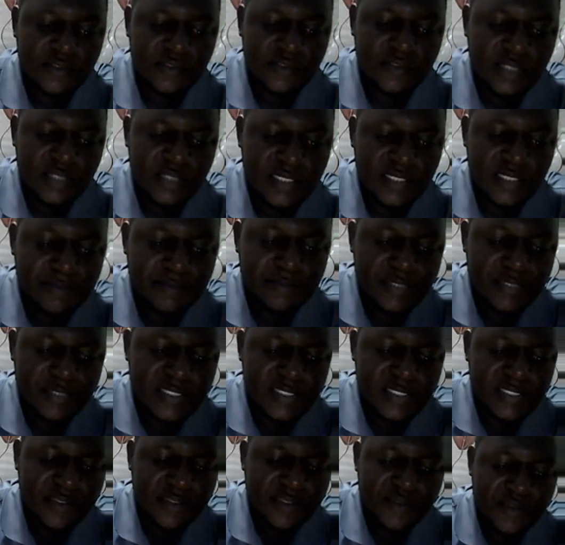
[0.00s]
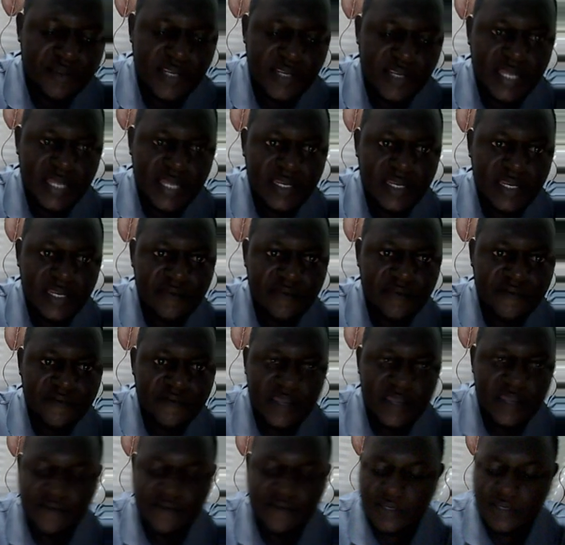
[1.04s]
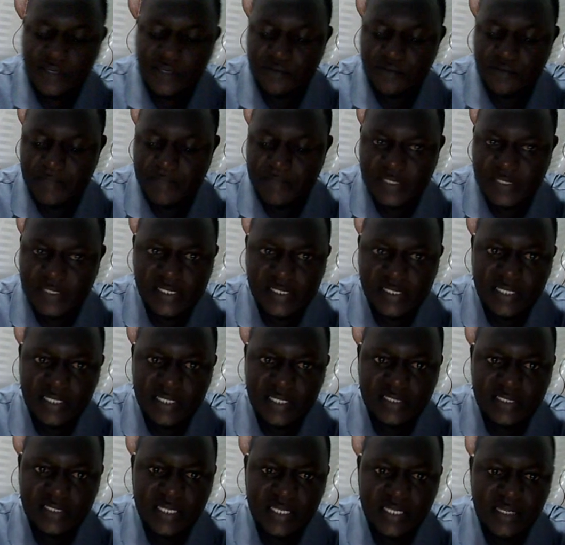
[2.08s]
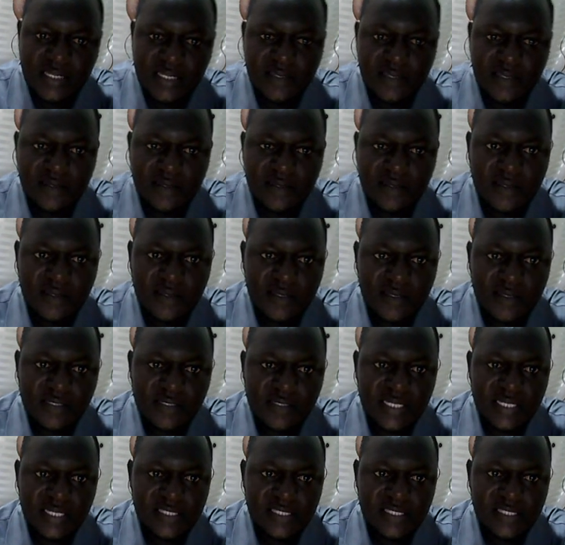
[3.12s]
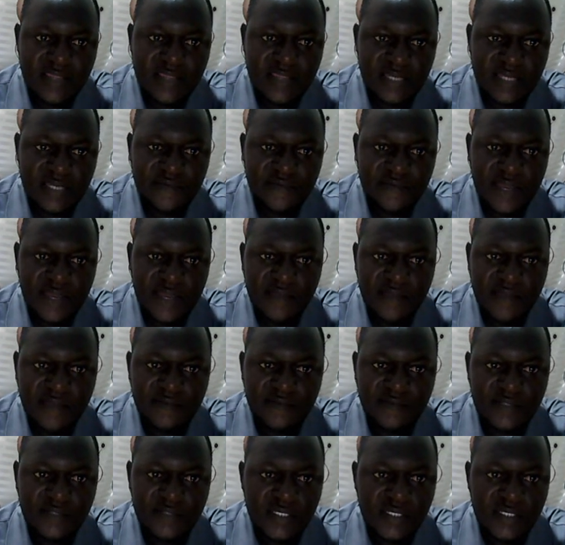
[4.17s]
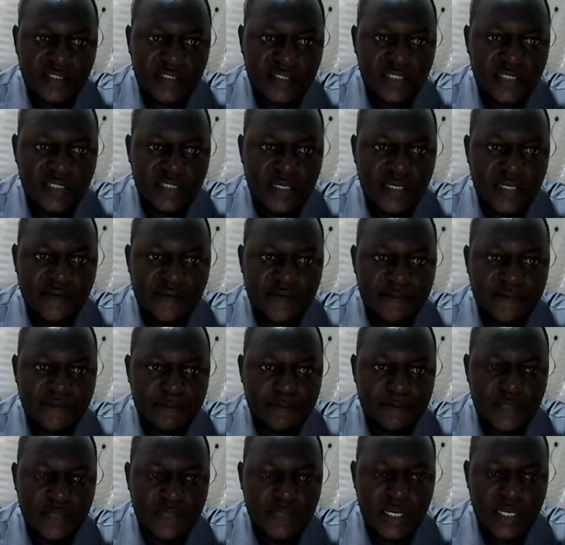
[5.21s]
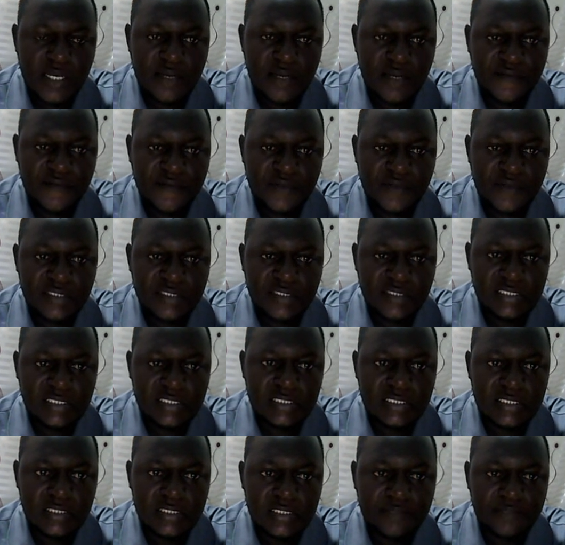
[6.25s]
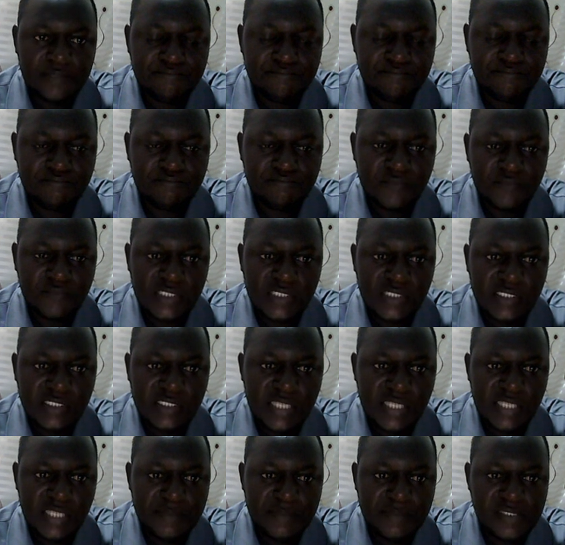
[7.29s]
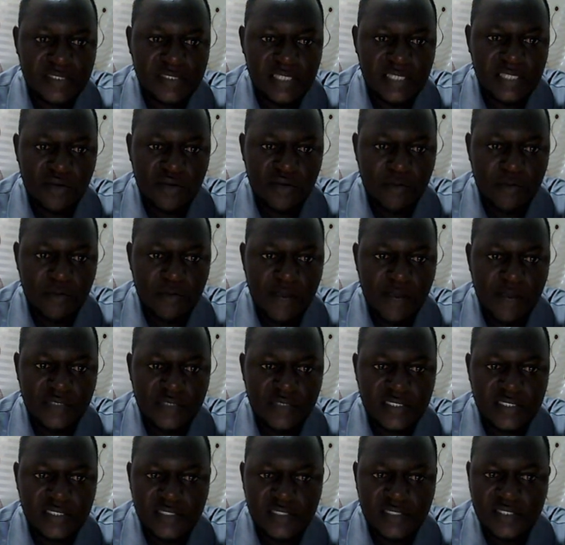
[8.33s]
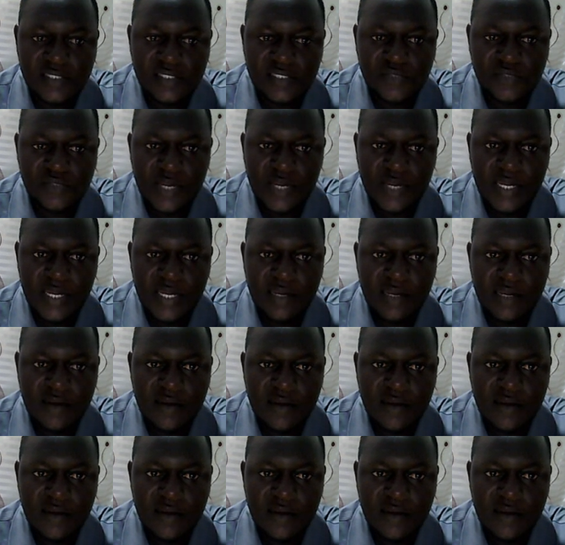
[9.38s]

can place 3 and then 5, then you press enter. That is 35. Then font type is the Homer, which is this one.